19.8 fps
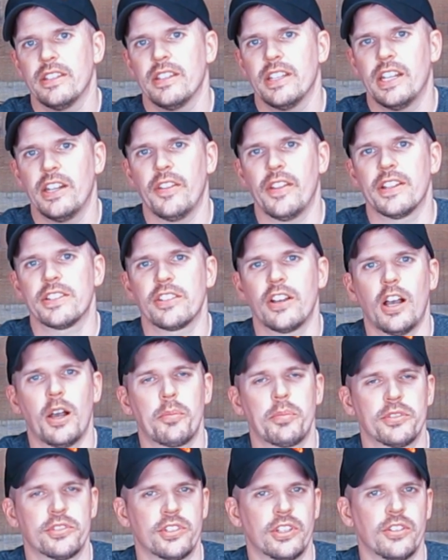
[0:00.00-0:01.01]
I know that's
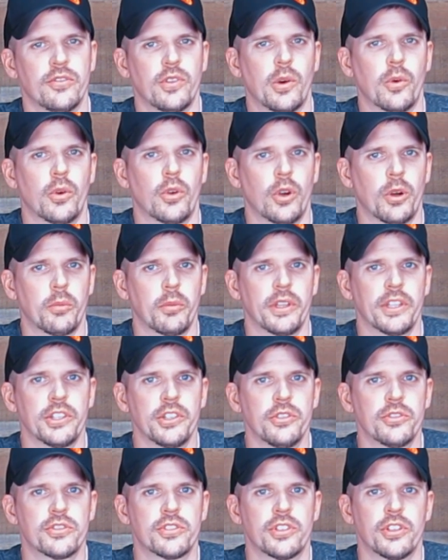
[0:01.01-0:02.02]
opposite of what we're normally
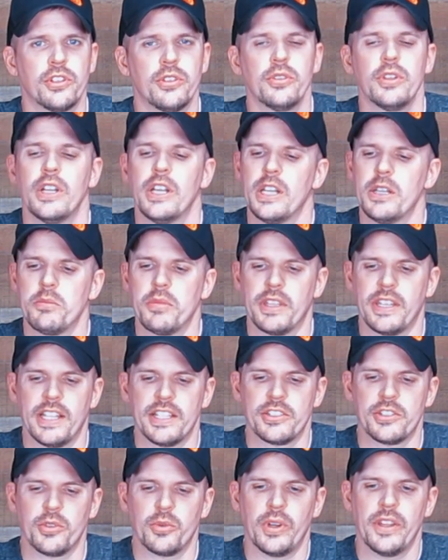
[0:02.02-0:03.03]
used to, but
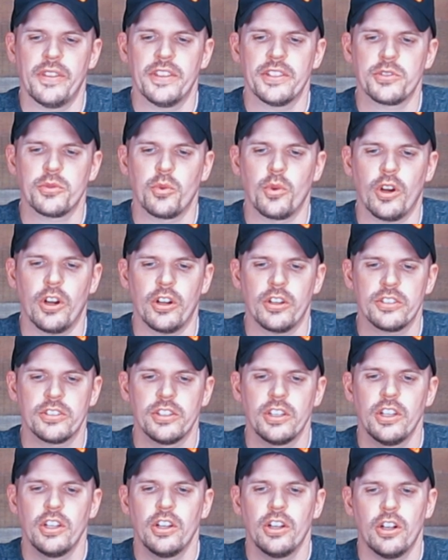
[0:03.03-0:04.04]
that's the way this works.
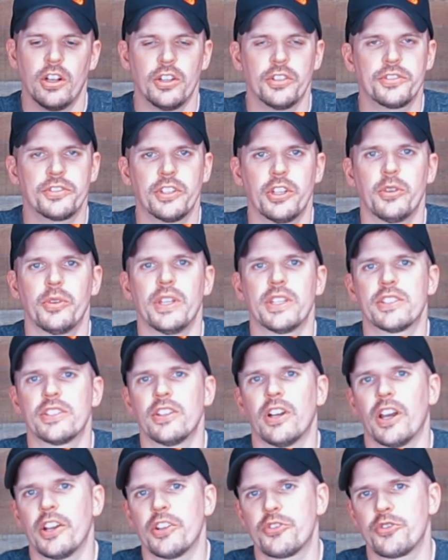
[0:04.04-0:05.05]
Also, it's
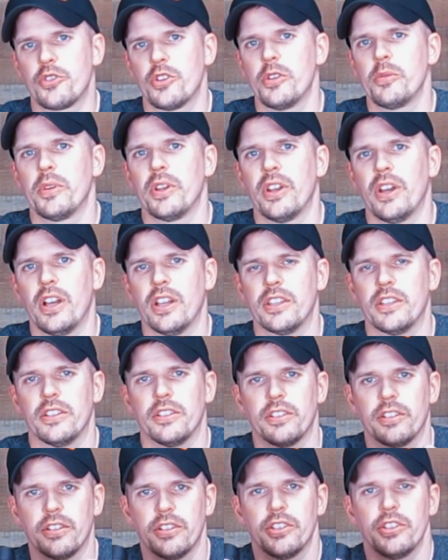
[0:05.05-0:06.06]
not a true
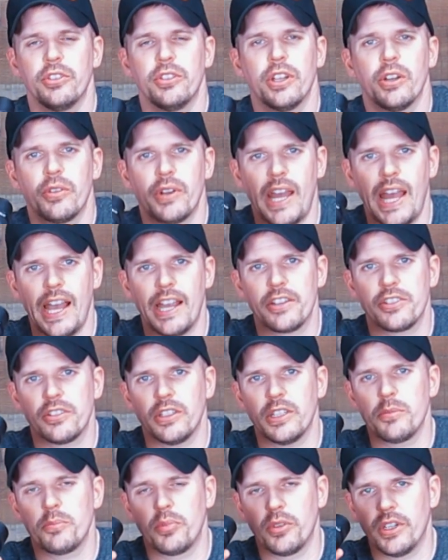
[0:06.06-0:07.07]
monocular. You don't
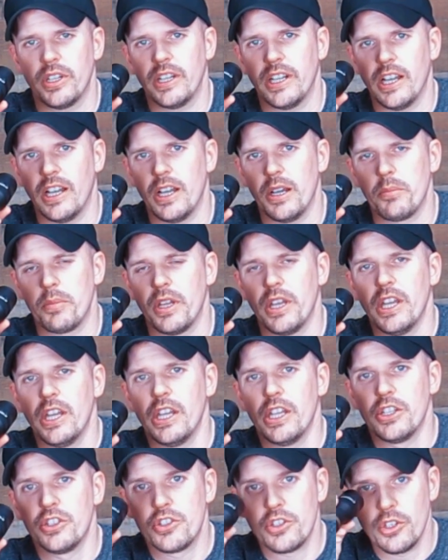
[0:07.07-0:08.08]
actually put it up
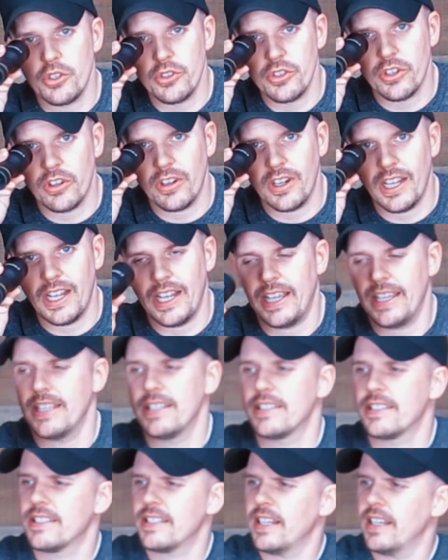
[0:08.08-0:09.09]
to your eye.
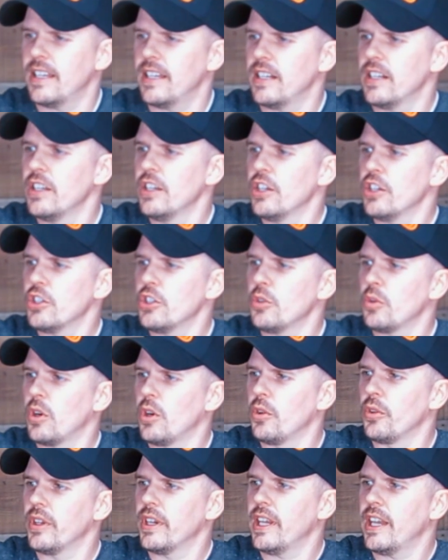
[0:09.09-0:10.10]
Instead, you
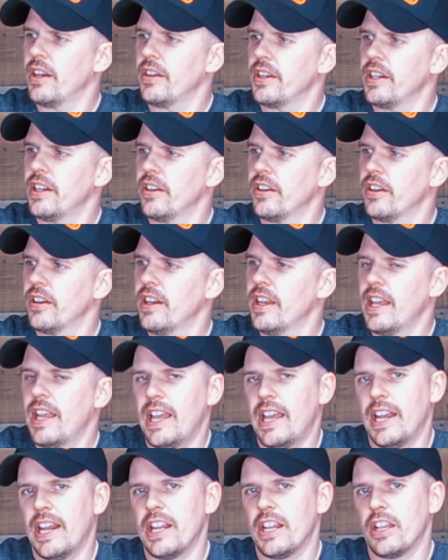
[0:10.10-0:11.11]
hold it out here
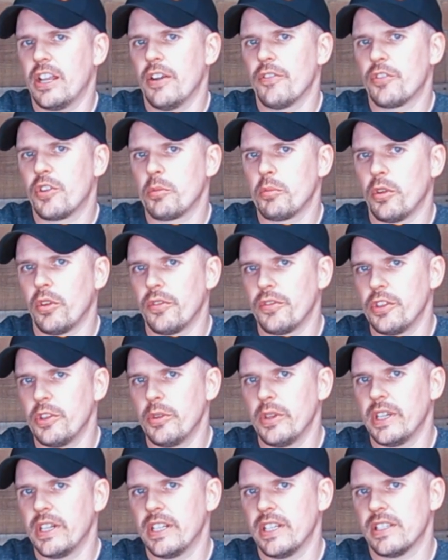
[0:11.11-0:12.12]
at a comfortable
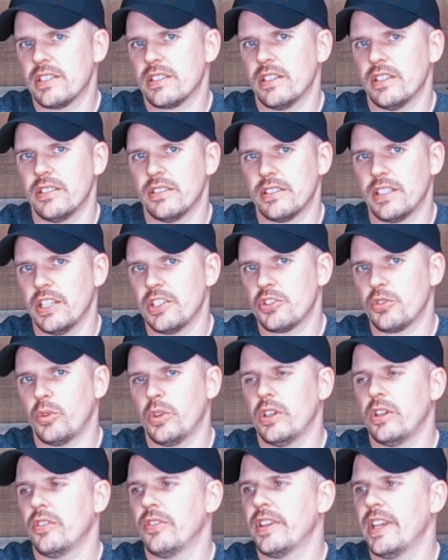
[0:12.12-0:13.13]
viewing distance, say
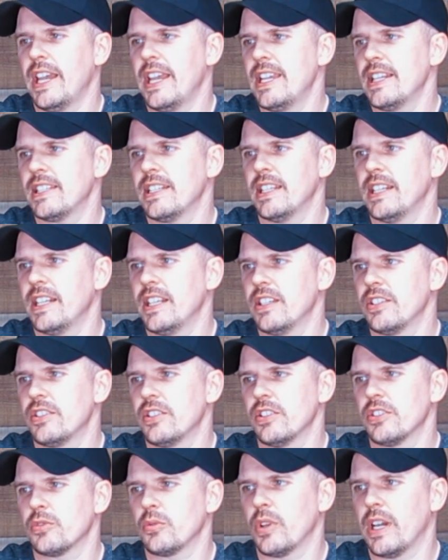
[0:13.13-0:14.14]
12 to 18
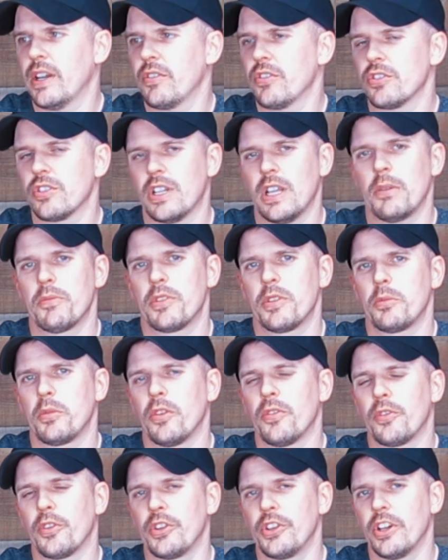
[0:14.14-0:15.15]
inches, whatever's
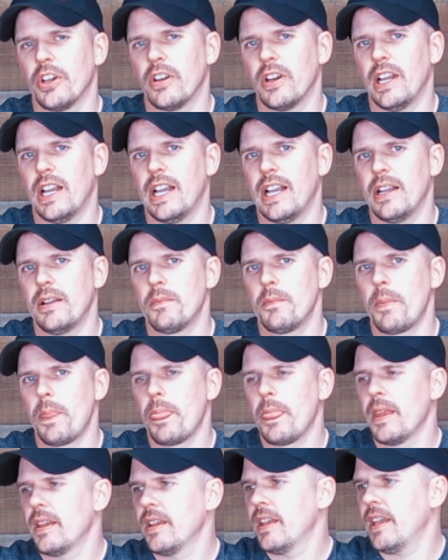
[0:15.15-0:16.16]
comfortable for your eye,
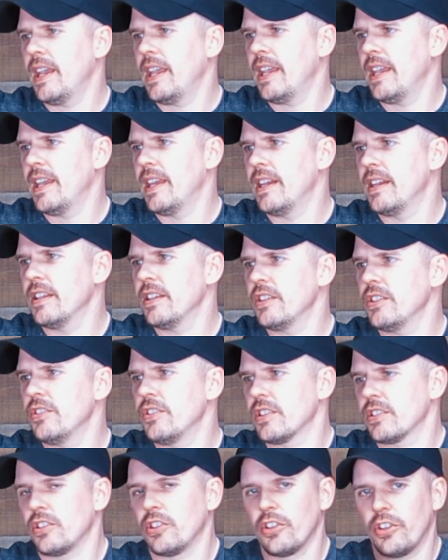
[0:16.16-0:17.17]
and you
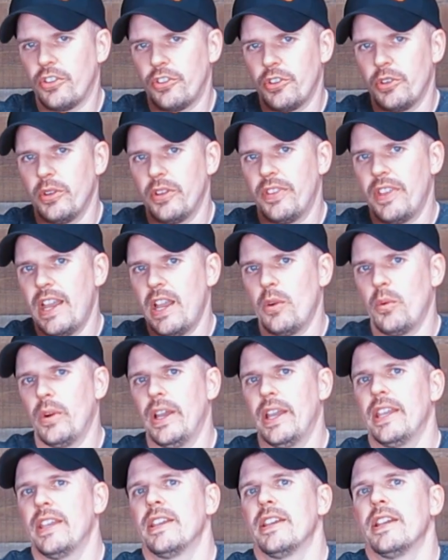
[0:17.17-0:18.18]
just look through it that
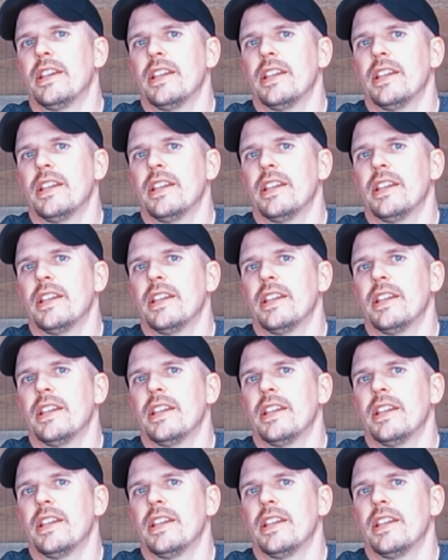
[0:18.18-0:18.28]
way.